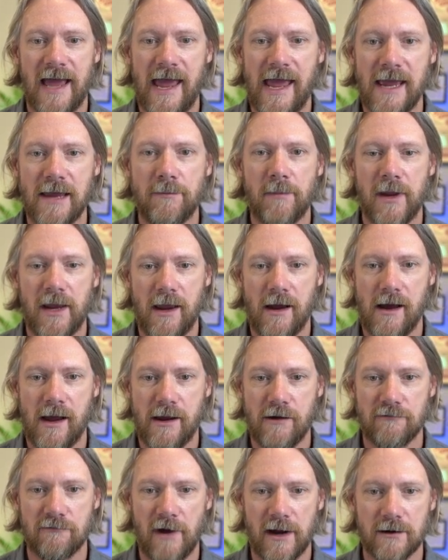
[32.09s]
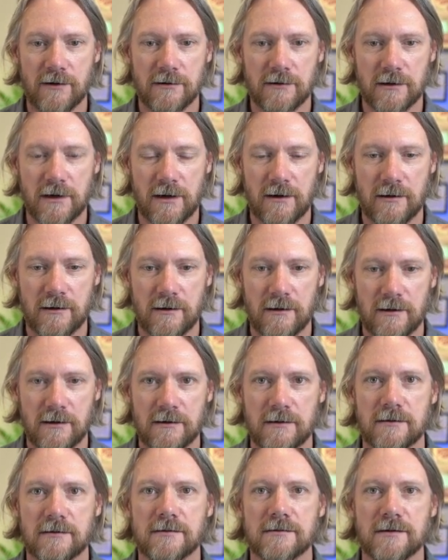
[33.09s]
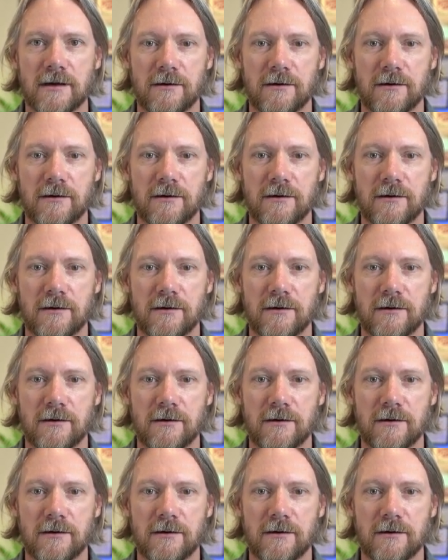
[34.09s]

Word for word: API record. So